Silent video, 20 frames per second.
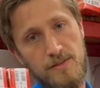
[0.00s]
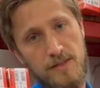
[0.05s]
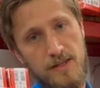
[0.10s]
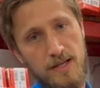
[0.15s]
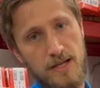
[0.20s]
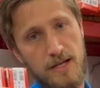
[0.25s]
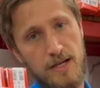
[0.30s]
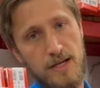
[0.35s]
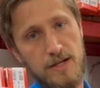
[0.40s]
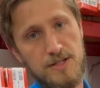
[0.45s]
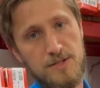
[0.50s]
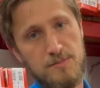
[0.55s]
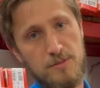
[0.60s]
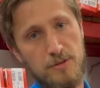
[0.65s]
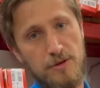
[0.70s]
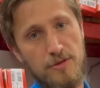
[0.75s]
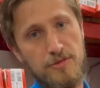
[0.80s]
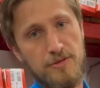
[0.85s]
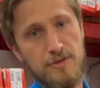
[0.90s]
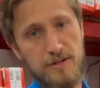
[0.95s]
the
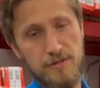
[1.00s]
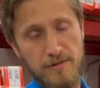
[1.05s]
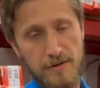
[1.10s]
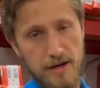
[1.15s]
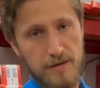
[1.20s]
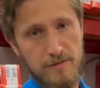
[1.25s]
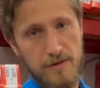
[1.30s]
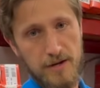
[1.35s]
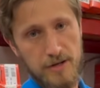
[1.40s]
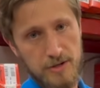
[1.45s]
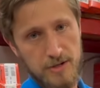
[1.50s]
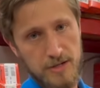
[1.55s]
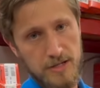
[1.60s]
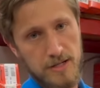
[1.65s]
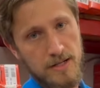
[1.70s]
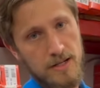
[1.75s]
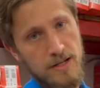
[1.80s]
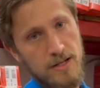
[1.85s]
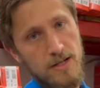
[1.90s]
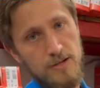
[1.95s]
Sprinter
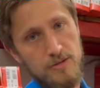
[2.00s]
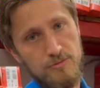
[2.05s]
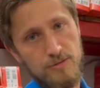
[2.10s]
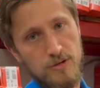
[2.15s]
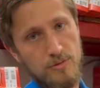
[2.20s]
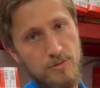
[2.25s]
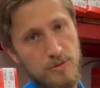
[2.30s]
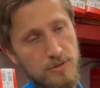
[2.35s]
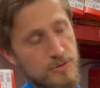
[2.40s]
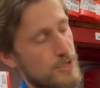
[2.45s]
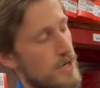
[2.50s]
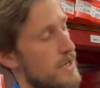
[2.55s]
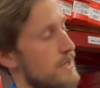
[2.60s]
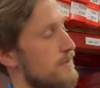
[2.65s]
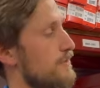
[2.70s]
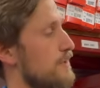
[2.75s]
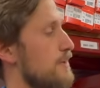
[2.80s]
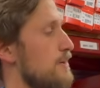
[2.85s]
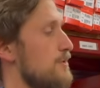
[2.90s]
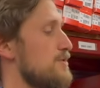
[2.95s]
3500 rear-wheel
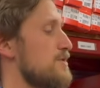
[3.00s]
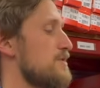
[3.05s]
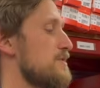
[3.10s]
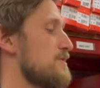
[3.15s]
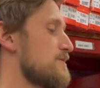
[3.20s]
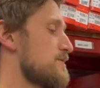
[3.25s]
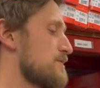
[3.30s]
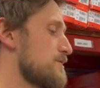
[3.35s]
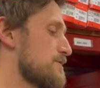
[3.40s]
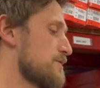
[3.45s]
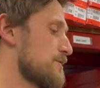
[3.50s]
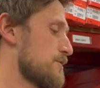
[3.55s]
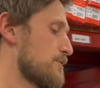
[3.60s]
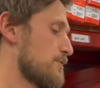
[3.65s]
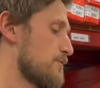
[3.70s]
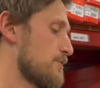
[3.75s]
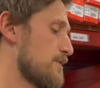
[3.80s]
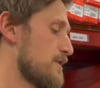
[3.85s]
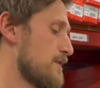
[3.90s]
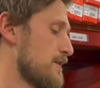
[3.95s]
drive coaches.
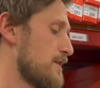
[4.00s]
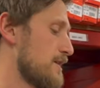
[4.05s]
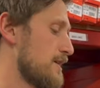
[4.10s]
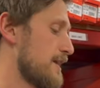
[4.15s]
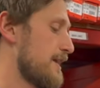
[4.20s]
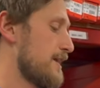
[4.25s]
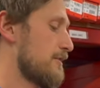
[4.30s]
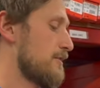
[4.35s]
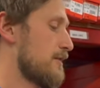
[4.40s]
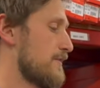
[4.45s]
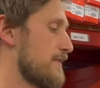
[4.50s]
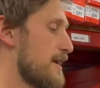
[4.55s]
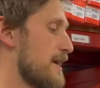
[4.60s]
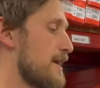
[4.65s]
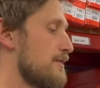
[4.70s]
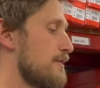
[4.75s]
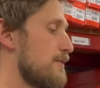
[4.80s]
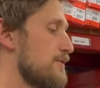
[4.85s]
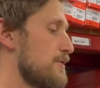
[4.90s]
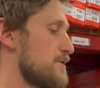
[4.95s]
So again, on
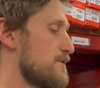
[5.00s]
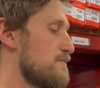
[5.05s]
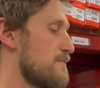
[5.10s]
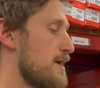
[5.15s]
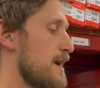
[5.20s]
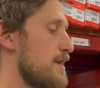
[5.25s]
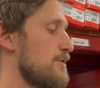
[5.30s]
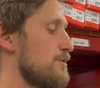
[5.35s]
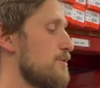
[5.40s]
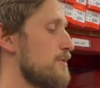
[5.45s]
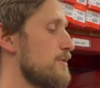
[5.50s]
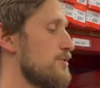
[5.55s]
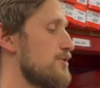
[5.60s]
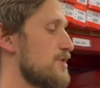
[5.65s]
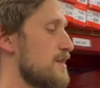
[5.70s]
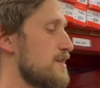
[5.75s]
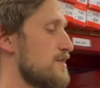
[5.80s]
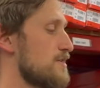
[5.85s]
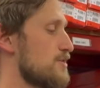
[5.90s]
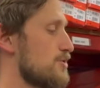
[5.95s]
those manual
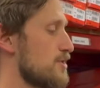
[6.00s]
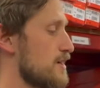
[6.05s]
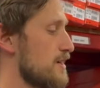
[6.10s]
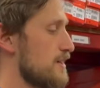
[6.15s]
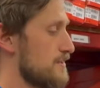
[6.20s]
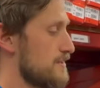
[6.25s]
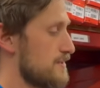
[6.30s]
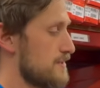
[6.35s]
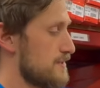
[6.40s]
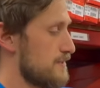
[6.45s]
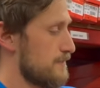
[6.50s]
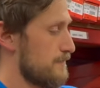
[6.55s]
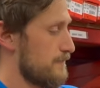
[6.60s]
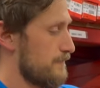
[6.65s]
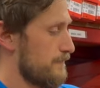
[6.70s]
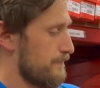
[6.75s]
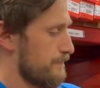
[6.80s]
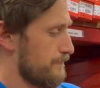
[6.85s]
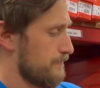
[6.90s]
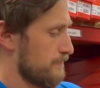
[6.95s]
adjust struts,
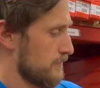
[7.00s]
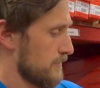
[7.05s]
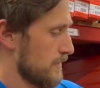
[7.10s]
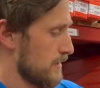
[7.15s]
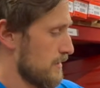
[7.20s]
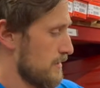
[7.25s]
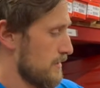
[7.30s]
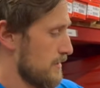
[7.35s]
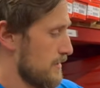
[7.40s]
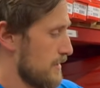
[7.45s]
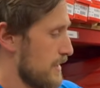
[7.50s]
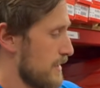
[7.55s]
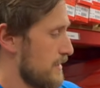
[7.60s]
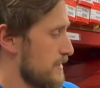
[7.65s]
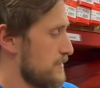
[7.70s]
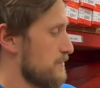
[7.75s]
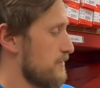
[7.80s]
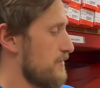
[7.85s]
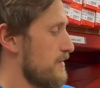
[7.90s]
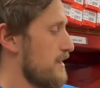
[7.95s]

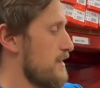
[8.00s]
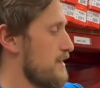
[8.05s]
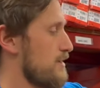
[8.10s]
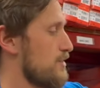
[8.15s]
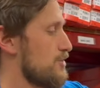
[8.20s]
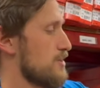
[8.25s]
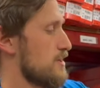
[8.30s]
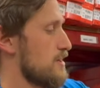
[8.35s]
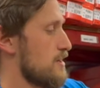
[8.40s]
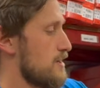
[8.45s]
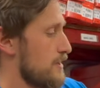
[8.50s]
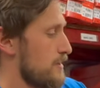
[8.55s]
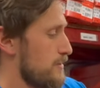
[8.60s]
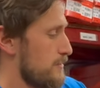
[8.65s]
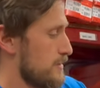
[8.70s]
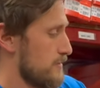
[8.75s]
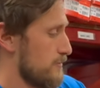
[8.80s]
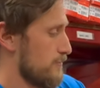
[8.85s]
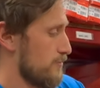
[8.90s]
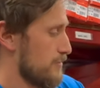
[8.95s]
as with any shock,
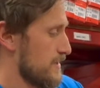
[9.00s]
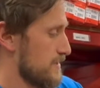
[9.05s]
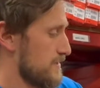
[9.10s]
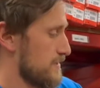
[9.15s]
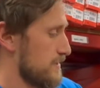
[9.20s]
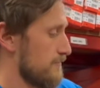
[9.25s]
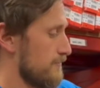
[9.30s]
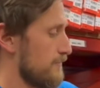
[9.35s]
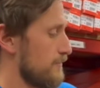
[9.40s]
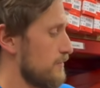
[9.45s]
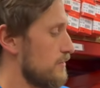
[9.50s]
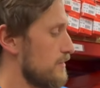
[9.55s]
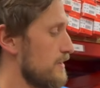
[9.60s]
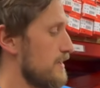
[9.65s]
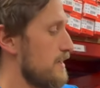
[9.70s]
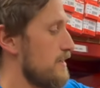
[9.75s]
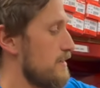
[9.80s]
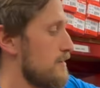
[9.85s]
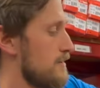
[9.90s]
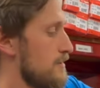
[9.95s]
you compress it
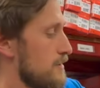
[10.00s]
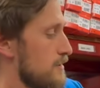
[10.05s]
fully,